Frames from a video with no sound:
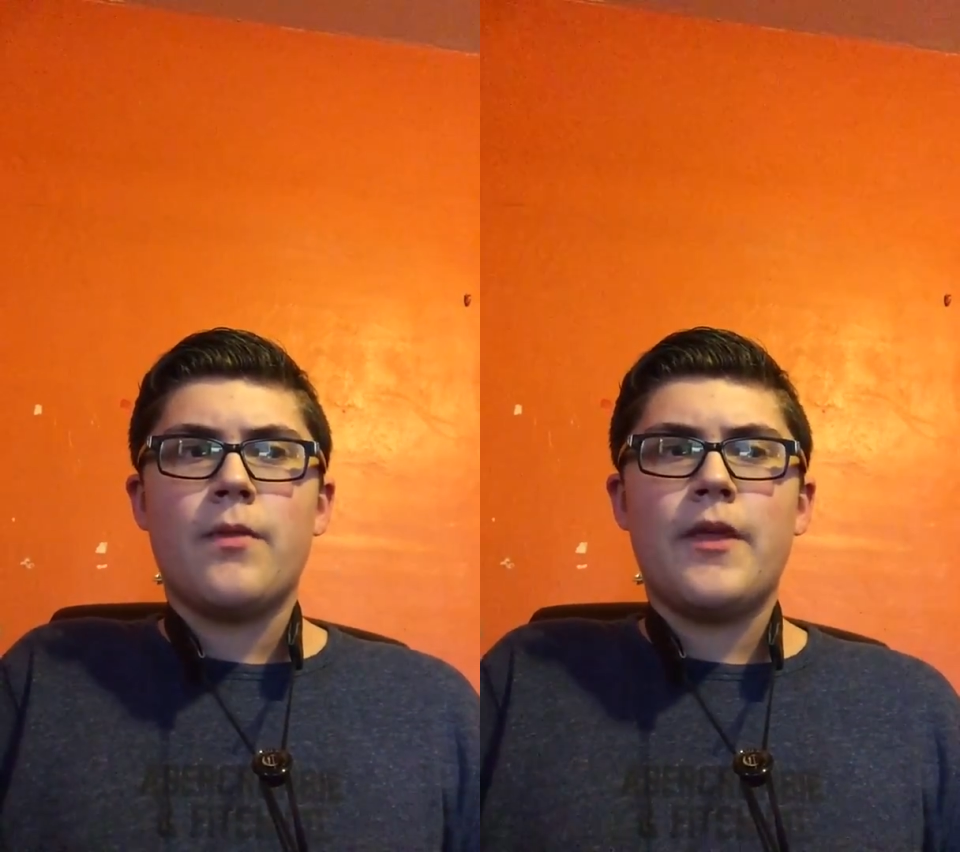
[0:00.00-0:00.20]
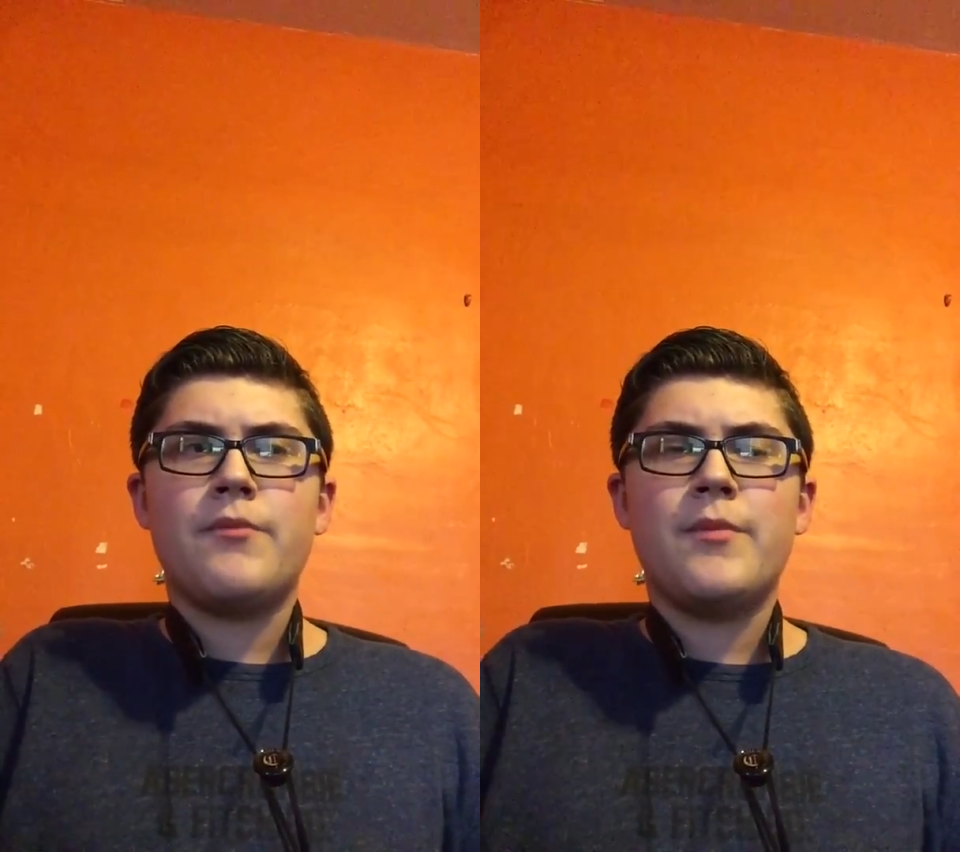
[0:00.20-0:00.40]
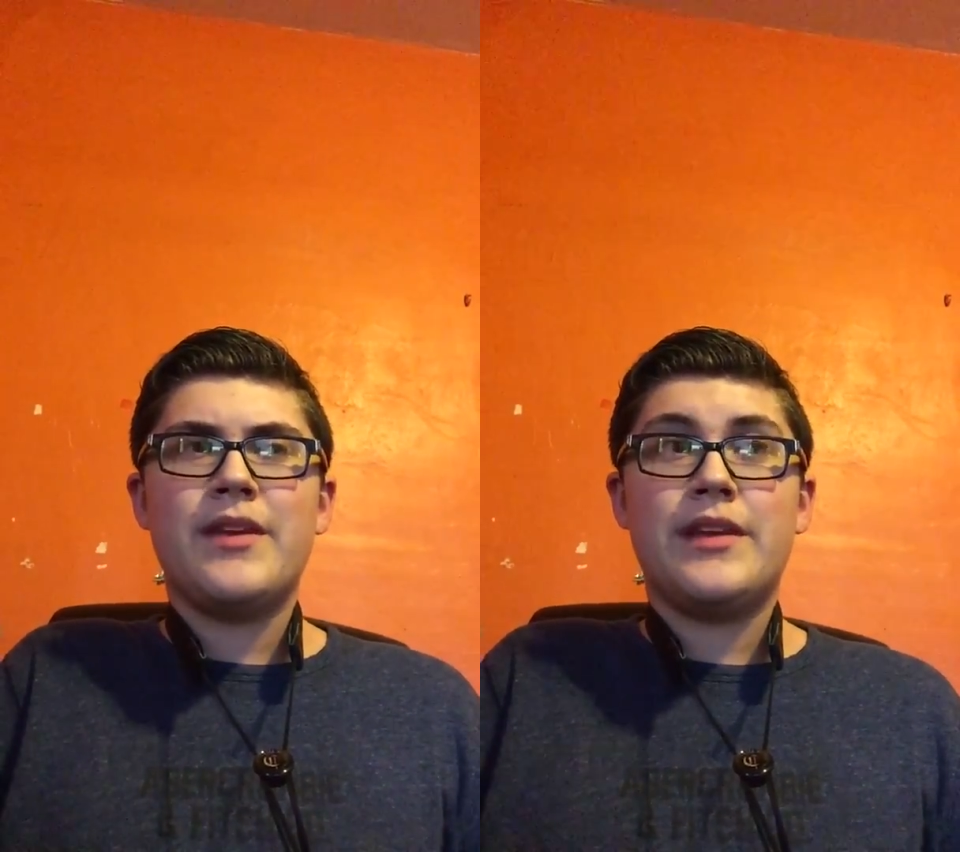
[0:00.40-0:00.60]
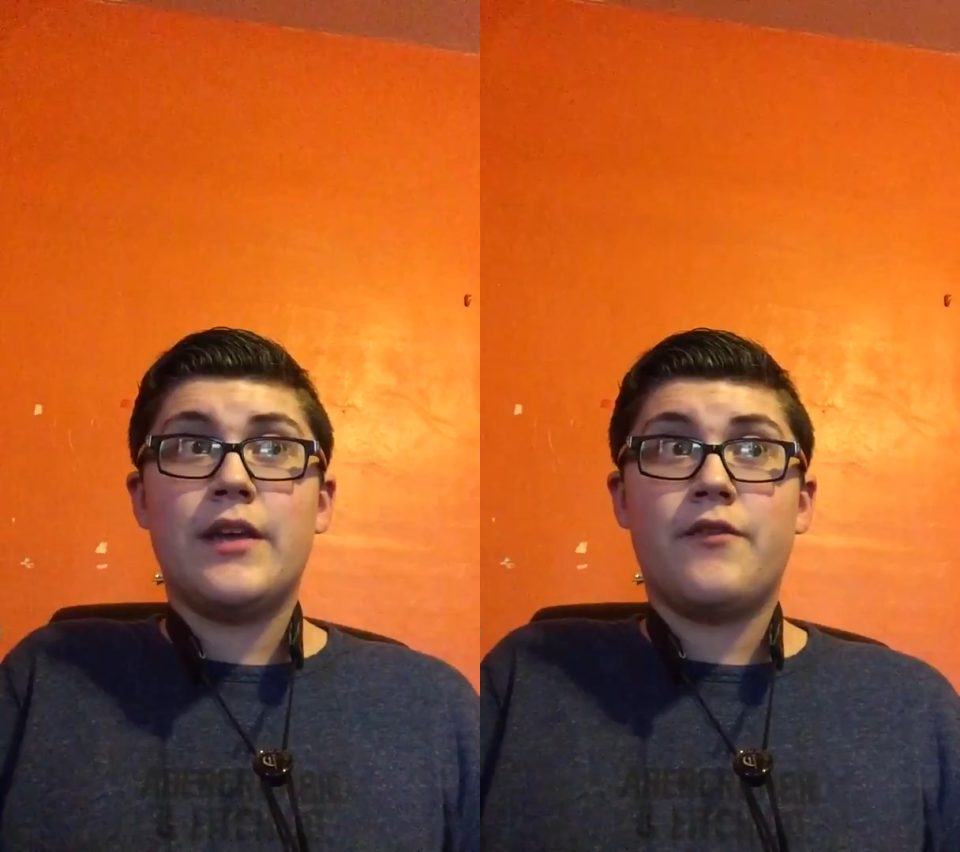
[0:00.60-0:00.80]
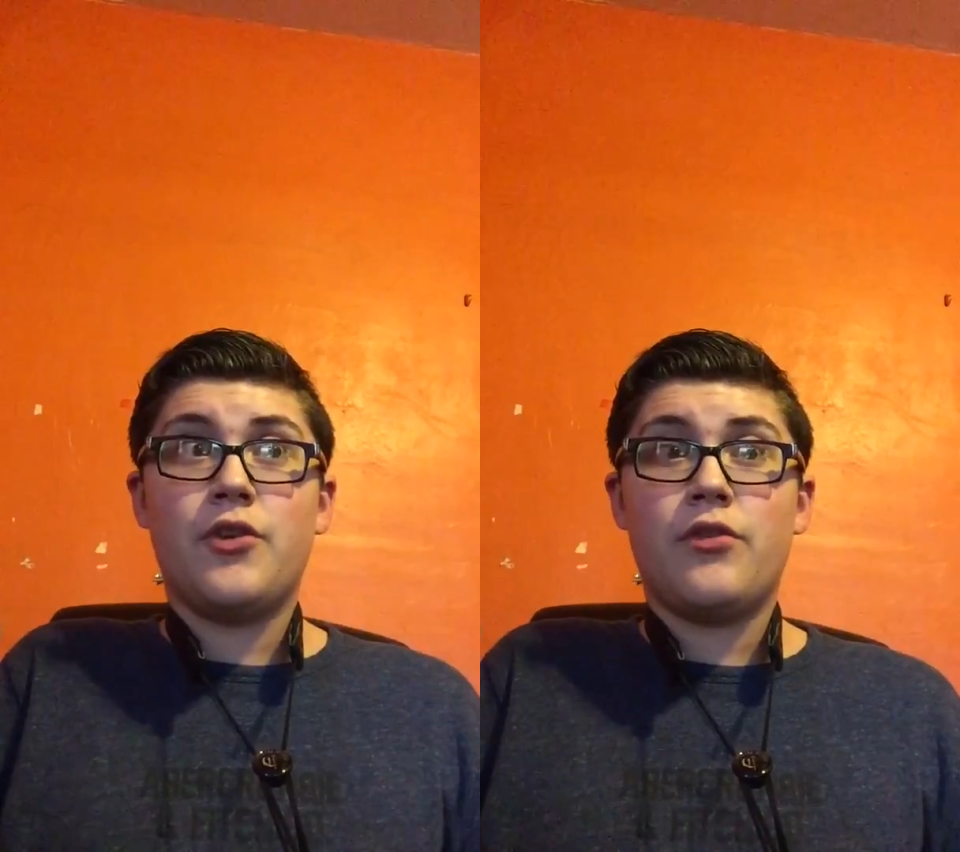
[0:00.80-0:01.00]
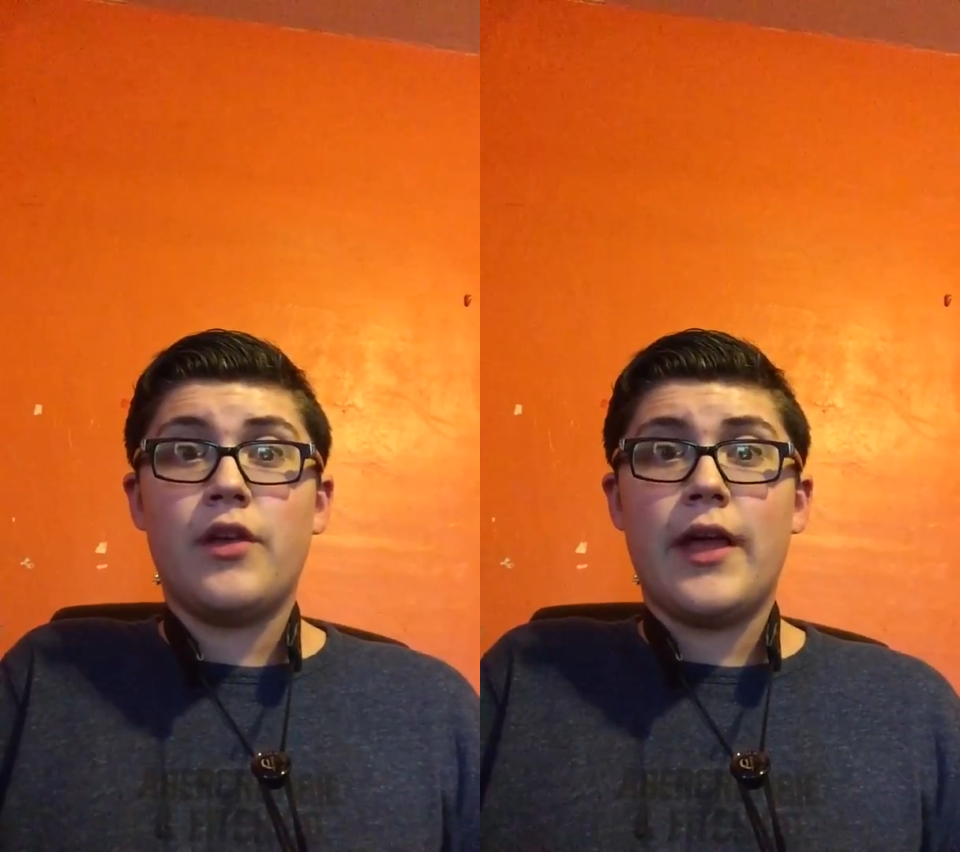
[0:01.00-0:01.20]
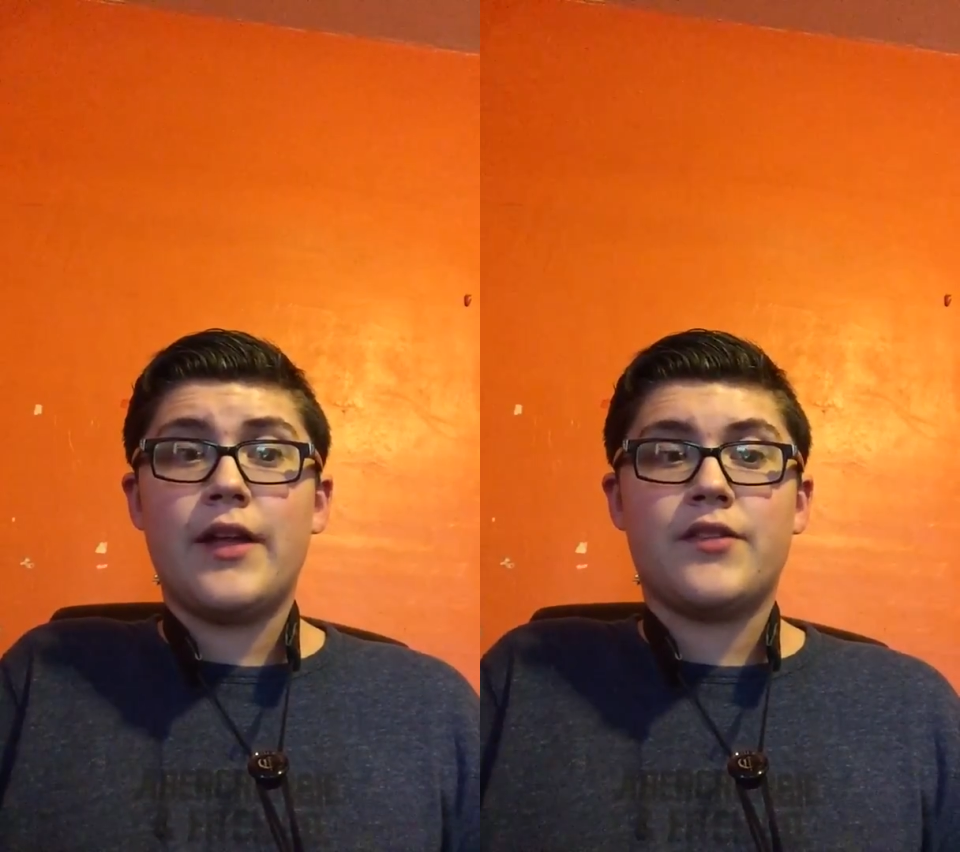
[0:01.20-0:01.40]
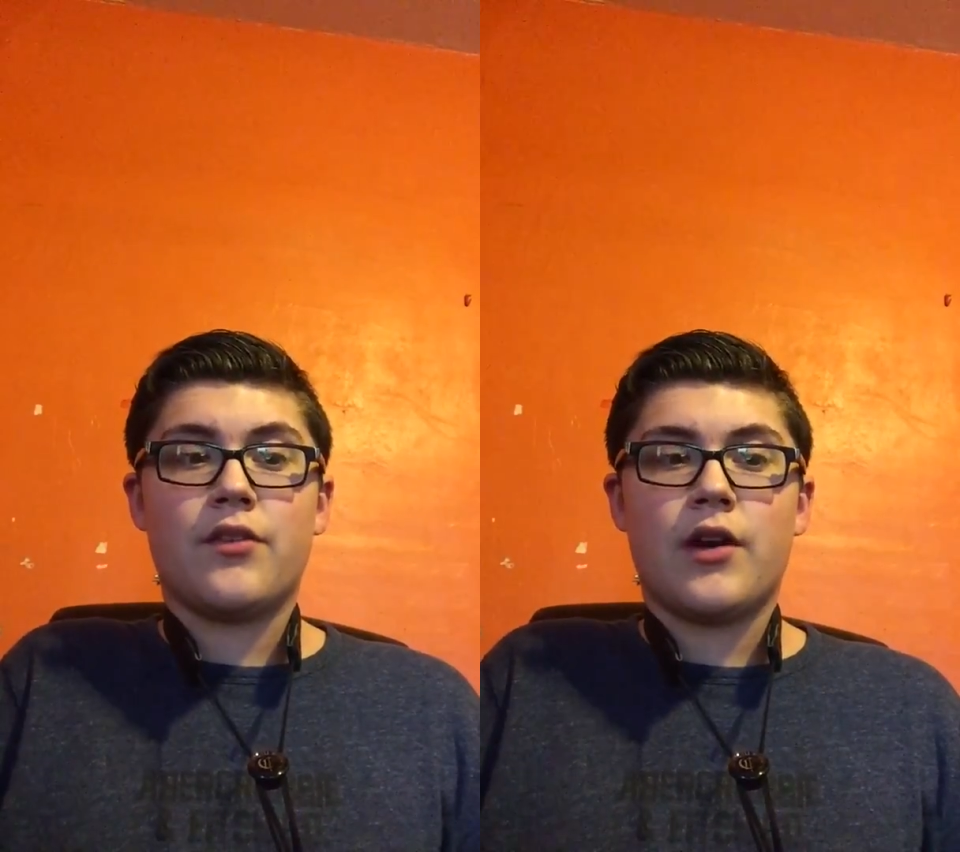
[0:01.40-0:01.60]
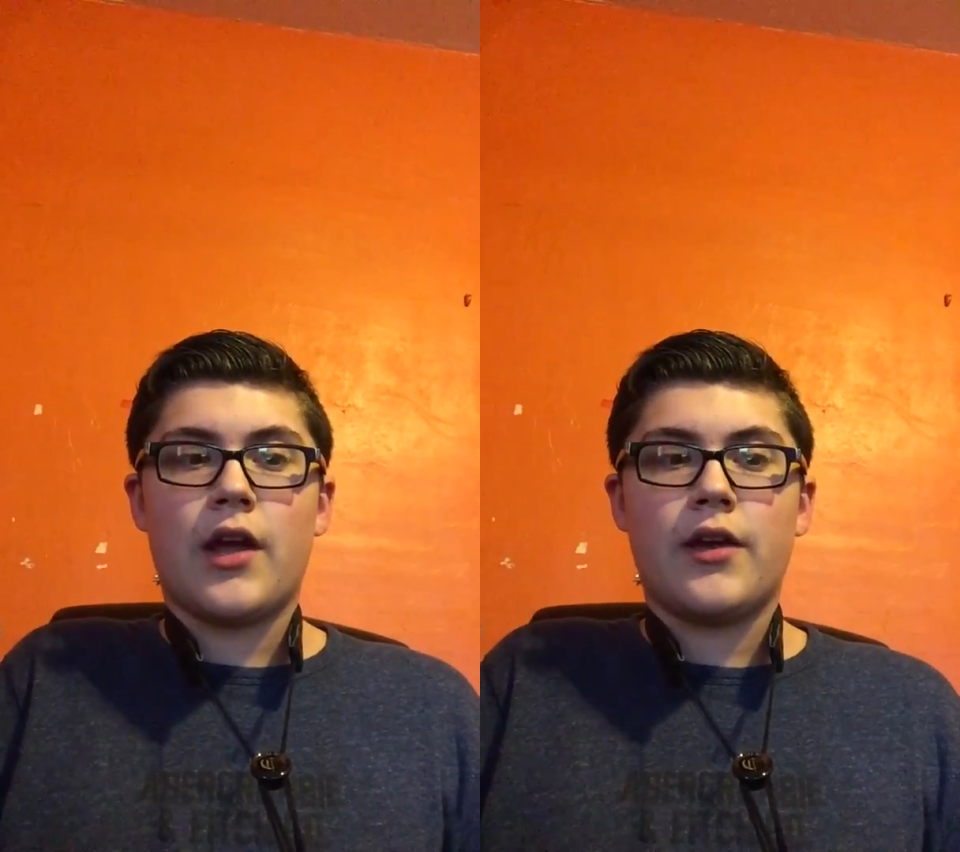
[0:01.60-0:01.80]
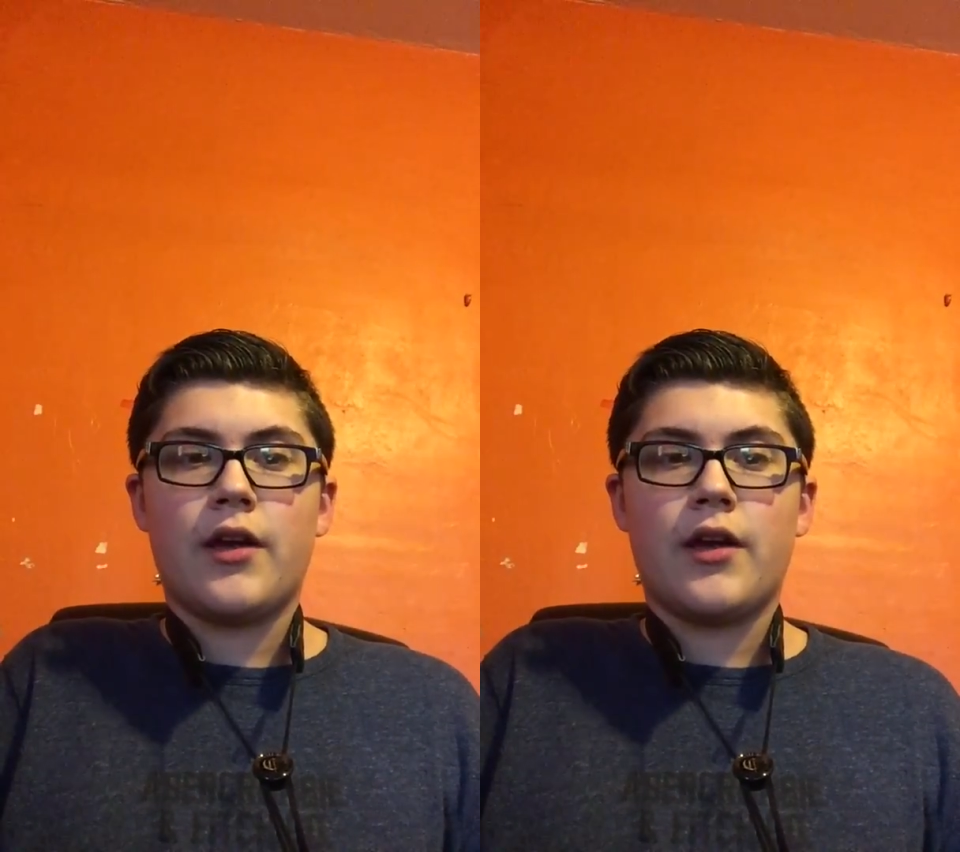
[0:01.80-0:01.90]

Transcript: that'd be me giving you the answer.